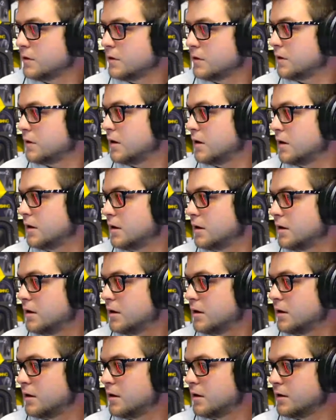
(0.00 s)

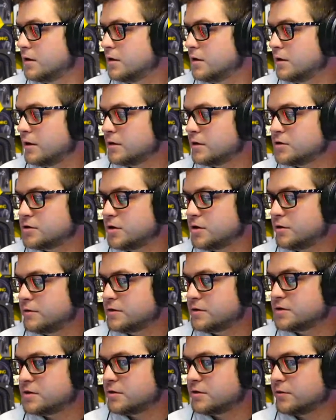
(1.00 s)
Uh, are you going to show
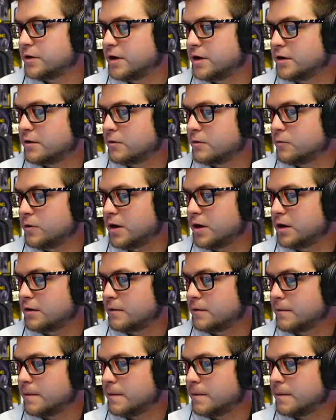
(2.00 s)
the screen or what?